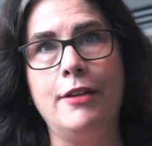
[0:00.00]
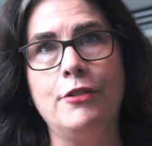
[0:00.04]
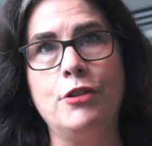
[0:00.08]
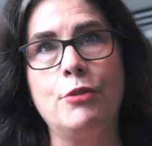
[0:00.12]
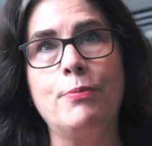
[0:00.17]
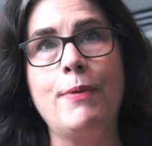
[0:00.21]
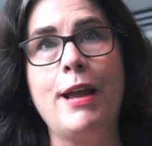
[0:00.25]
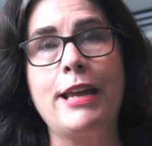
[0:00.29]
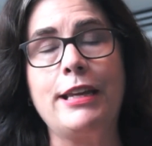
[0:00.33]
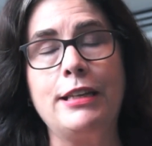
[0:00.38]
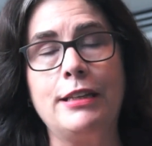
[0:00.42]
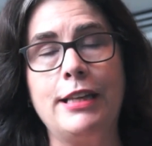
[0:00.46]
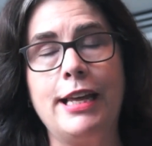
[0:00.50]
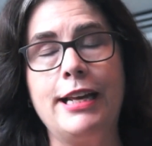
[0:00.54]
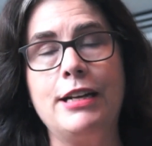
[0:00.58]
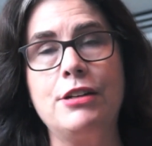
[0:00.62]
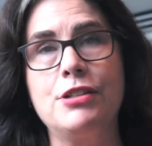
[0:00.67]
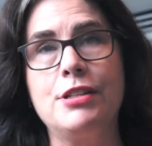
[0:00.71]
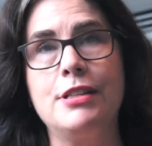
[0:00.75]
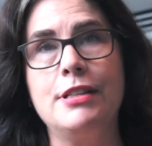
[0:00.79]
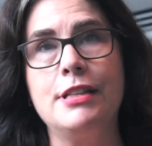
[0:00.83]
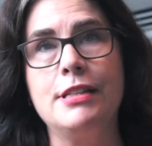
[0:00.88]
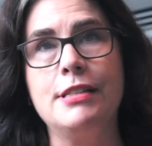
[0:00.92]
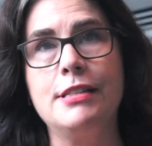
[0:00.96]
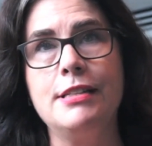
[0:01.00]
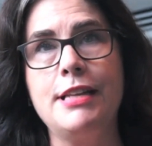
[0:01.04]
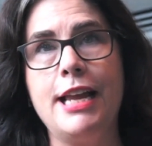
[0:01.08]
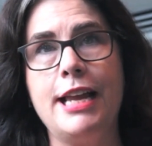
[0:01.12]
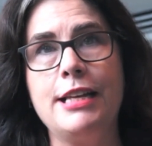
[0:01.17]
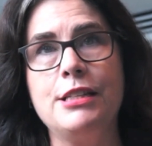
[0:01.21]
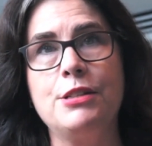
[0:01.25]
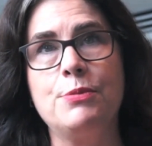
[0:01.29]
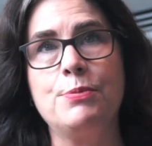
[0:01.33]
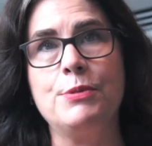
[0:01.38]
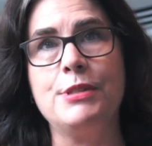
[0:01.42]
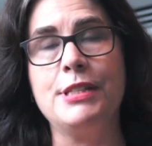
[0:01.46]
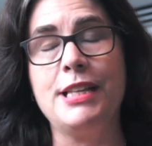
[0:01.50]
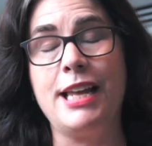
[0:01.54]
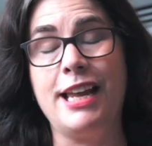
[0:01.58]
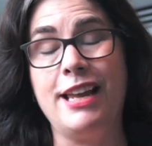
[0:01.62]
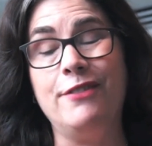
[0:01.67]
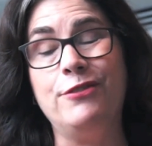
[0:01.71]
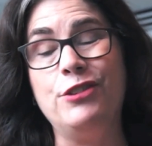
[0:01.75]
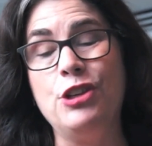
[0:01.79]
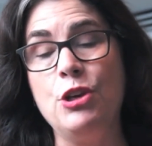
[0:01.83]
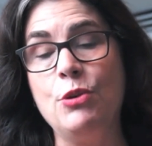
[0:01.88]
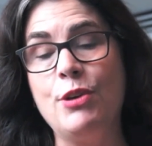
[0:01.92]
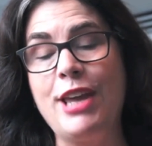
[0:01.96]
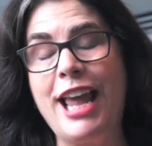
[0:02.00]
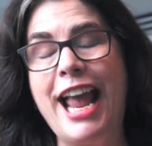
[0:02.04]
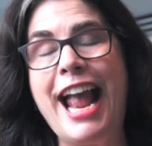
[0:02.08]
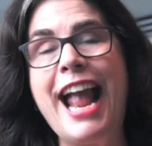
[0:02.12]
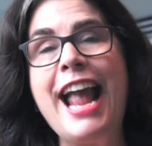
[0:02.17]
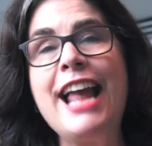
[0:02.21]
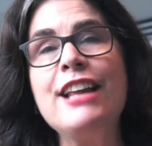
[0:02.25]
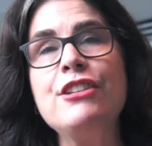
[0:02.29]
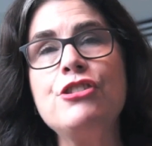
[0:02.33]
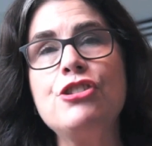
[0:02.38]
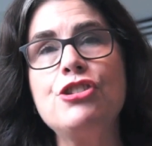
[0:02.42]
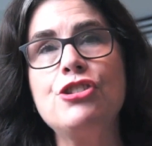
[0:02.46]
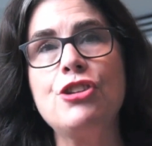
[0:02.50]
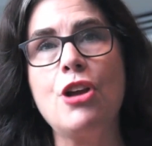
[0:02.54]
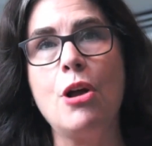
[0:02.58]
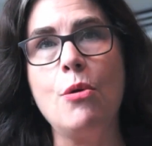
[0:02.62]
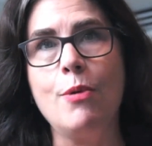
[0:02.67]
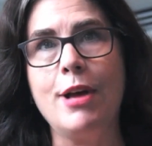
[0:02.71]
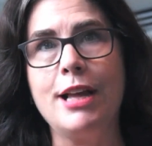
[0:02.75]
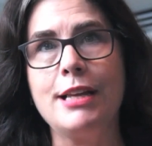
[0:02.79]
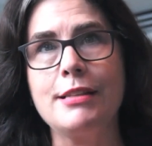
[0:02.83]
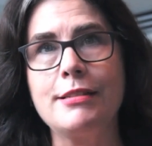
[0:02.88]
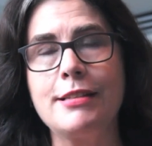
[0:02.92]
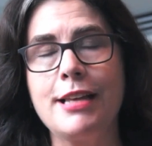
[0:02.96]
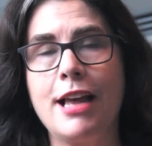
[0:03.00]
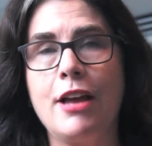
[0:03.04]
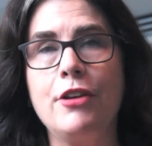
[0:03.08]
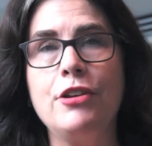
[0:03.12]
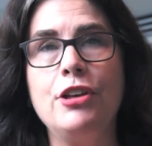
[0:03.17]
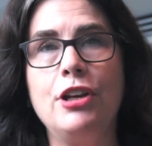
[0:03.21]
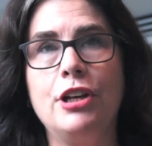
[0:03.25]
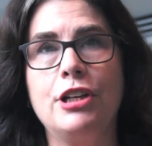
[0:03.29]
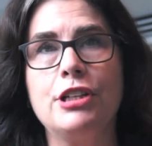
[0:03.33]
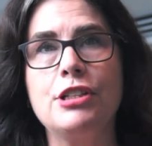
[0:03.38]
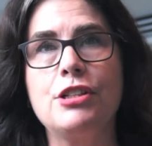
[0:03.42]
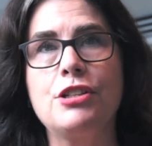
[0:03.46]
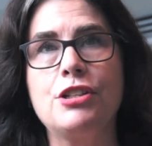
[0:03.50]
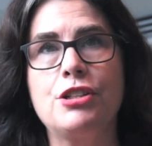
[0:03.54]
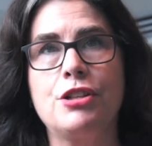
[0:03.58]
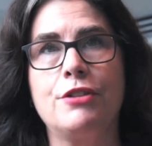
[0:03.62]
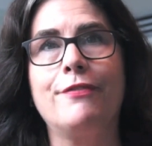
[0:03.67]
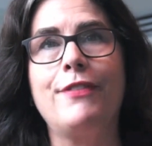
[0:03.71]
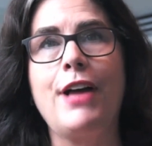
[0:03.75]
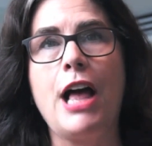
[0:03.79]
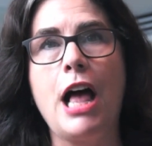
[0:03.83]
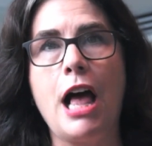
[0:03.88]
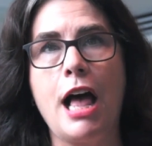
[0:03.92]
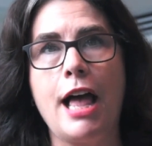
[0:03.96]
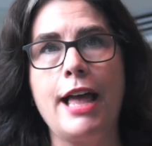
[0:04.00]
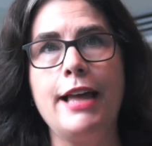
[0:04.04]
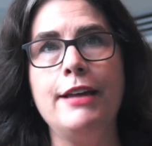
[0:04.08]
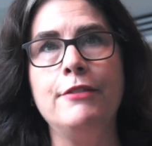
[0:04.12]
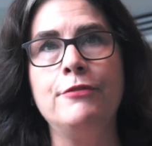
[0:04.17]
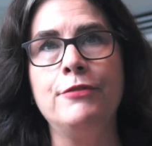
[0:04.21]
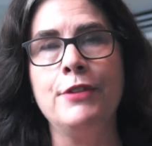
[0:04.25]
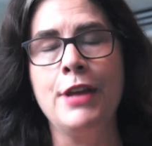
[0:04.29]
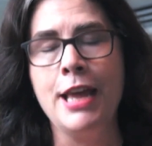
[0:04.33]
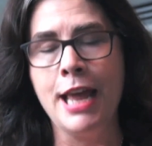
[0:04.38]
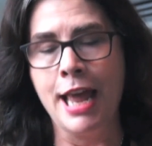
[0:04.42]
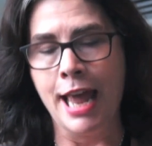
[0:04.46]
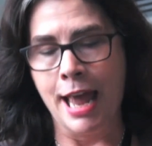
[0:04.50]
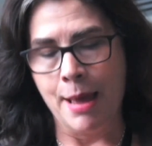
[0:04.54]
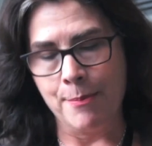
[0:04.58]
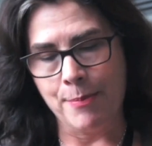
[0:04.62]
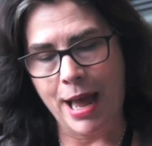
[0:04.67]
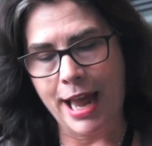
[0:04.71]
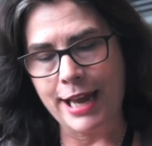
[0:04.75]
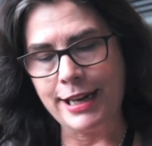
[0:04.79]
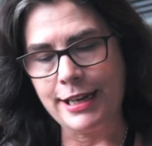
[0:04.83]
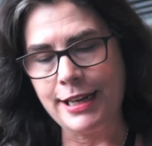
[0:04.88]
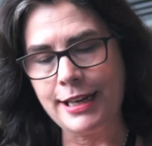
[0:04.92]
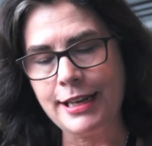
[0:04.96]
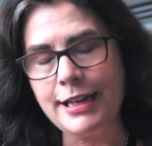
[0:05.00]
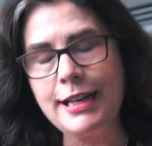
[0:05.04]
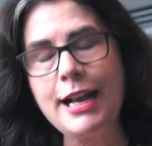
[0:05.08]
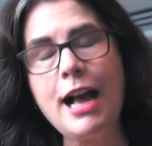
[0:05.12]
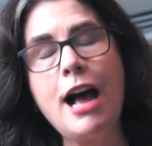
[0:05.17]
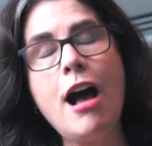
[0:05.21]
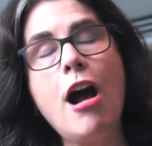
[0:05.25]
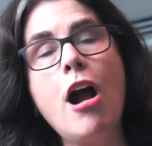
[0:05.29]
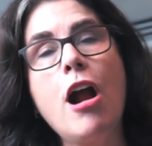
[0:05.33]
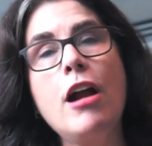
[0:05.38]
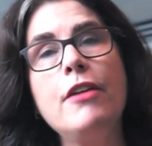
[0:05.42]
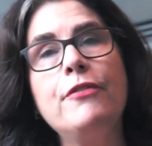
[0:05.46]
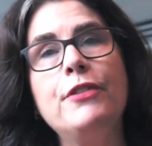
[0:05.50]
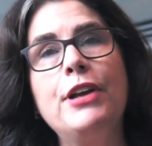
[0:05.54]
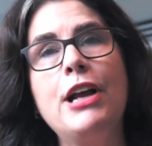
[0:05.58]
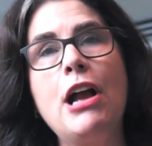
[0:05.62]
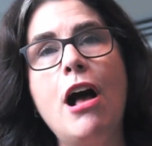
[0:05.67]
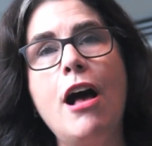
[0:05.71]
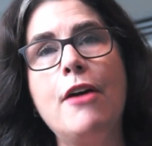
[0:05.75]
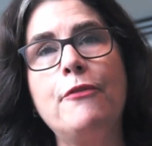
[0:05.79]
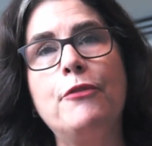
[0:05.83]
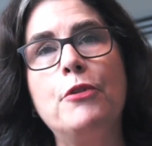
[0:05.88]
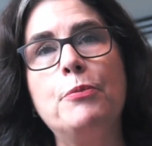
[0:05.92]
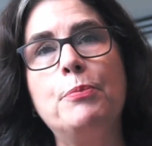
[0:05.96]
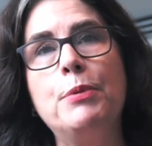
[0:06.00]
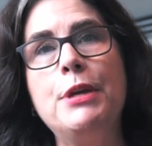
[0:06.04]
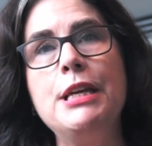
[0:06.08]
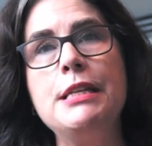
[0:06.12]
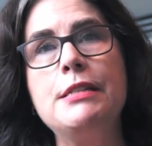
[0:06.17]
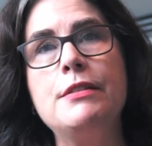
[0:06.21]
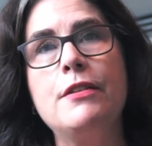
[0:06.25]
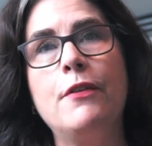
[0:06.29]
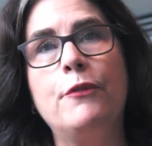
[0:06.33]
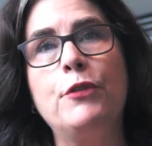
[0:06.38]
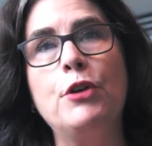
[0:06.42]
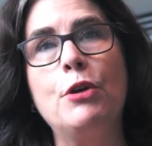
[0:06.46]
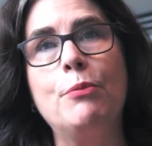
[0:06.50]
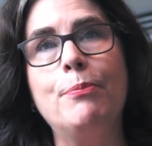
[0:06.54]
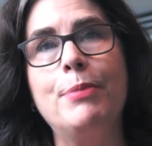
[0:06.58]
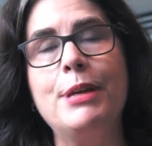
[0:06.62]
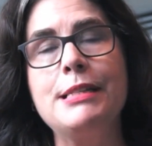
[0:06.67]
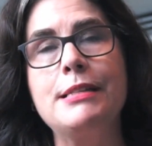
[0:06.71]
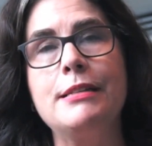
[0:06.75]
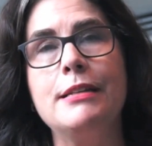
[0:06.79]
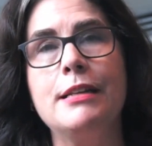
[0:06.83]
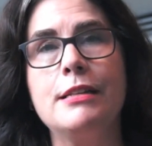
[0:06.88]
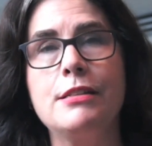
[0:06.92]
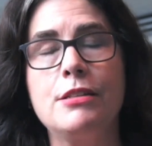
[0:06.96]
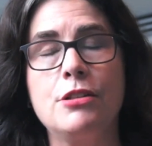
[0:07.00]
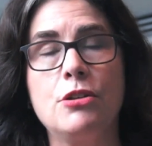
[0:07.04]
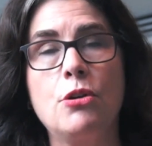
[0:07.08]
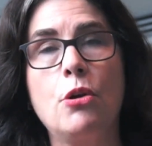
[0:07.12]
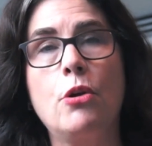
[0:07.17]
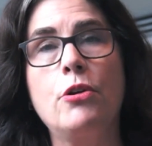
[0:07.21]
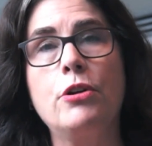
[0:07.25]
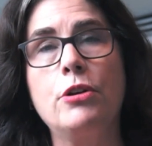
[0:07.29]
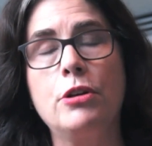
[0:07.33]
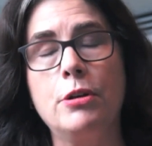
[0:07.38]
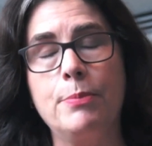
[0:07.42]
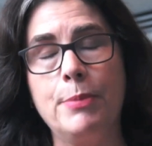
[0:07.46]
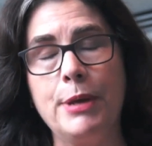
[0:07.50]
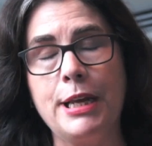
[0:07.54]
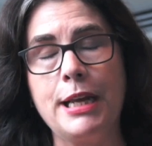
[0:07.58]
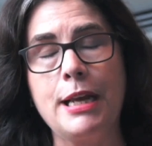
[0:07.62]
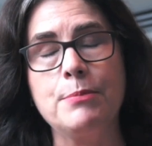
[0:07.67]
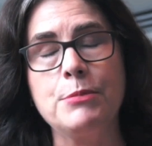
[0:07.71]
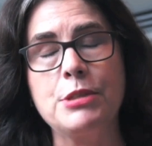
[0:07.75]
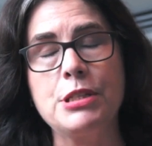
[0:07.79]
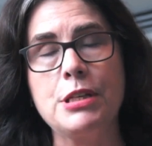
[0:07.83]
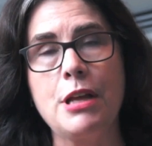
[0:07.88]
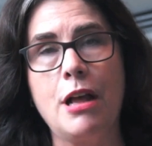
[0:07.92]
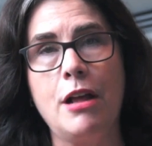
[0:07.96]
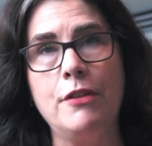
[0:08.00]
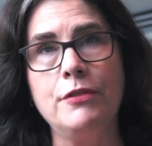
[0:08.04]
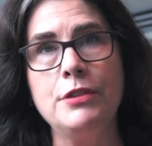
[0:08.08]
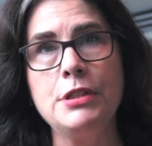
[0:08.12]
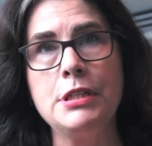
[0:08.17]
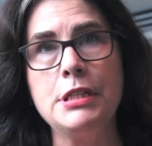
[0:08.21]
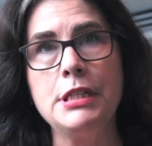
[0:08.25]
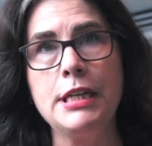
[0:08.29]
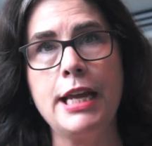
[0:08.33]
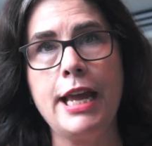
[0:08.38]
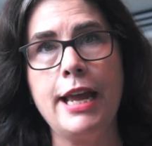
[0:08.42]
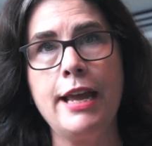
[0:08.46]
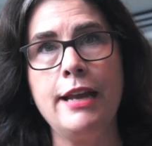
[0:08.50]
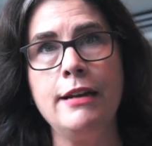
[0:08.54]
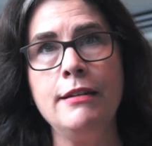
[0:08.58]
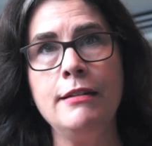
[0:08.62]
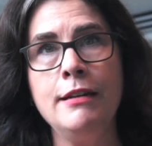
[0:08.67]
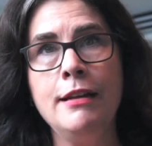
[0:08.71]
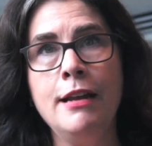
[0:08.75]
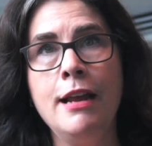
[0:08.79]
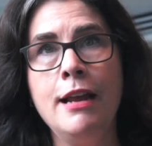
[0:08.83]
regulators in the States would say, if you can't show us how you could survive by carving off a piece of your business in order to become solvent again,